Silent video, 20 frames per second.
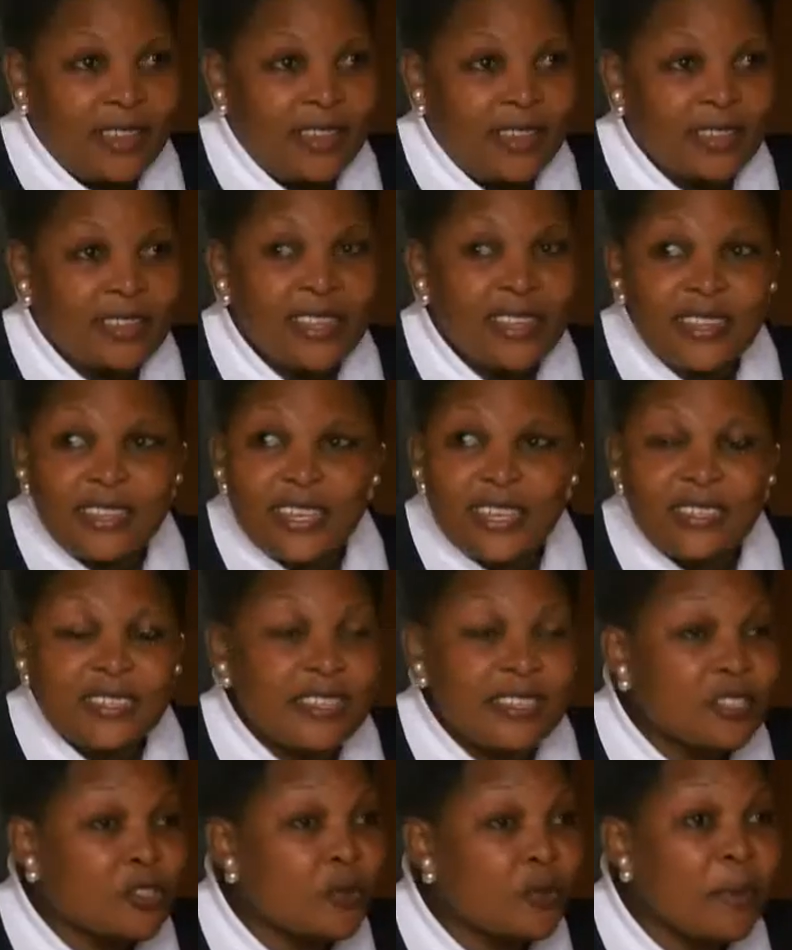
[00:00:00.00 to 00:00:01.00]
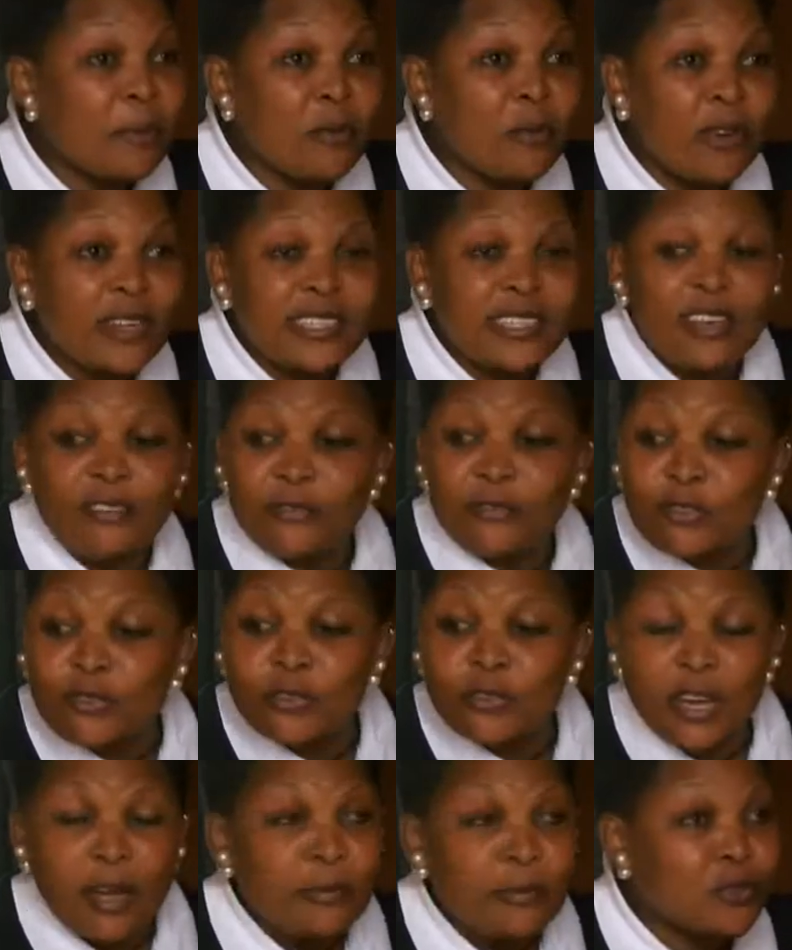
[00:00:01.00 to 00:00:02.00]
They just ask you, maybe, what have
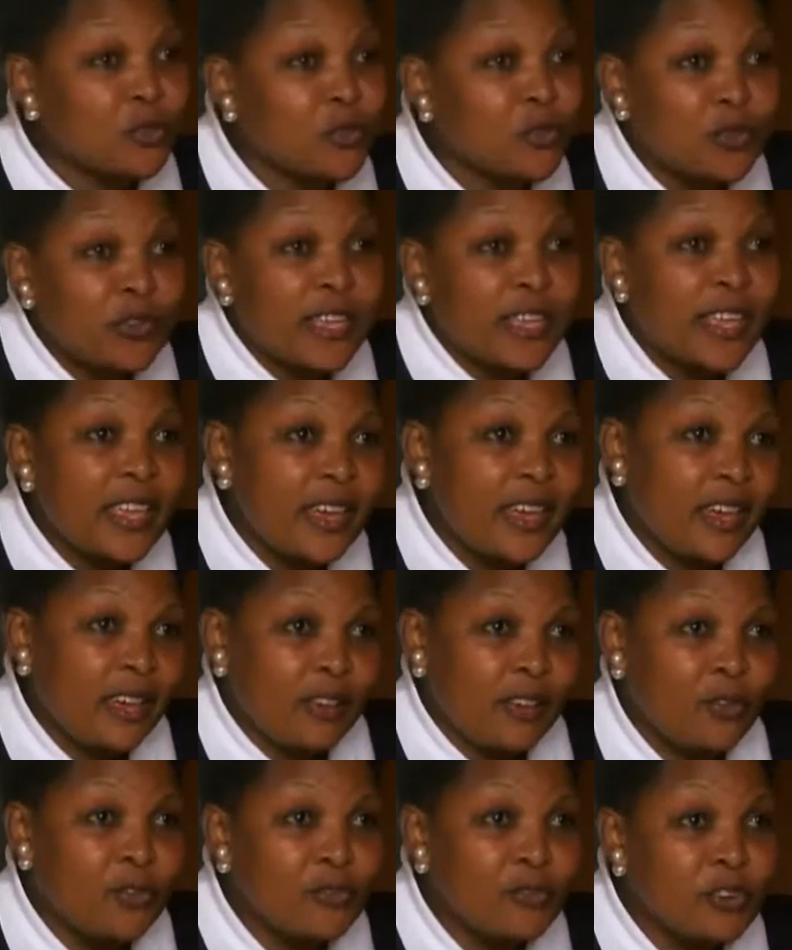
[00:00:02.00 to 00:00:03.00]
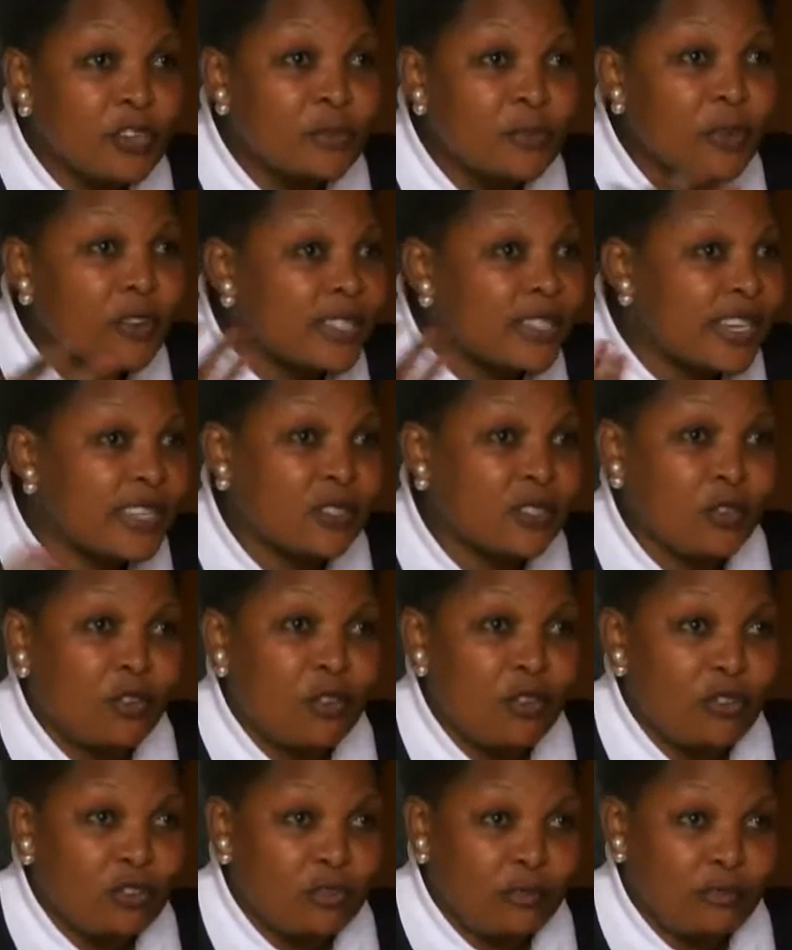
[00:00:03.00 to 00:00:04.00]
you come to do here? You've not bought us
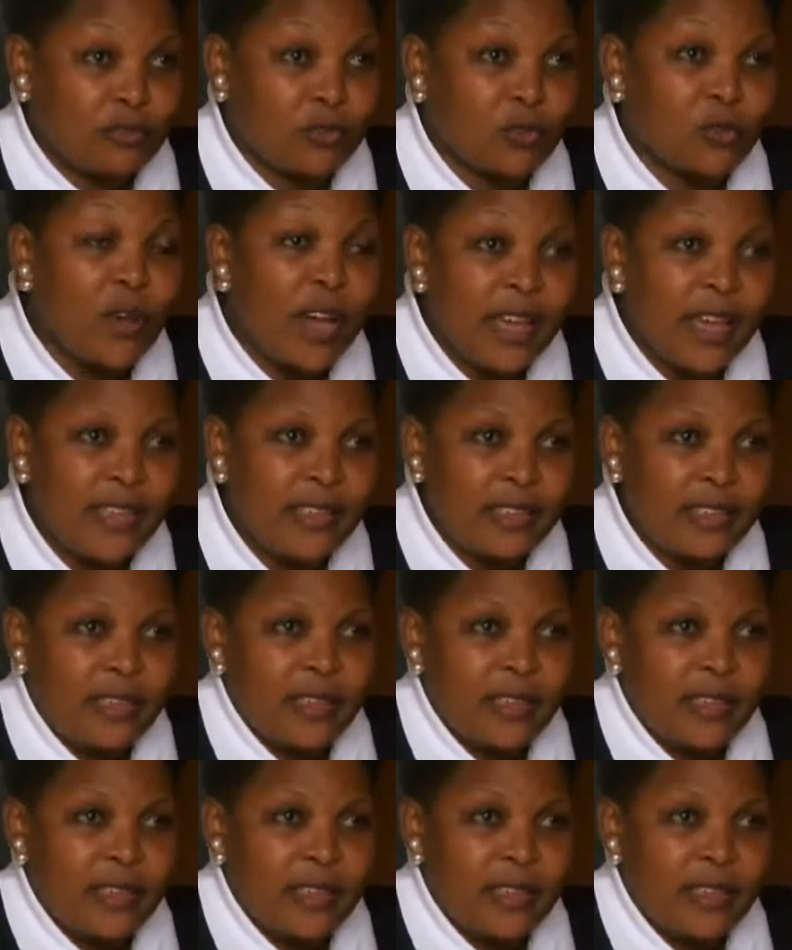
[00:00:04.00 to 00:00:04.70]
condoms. Why?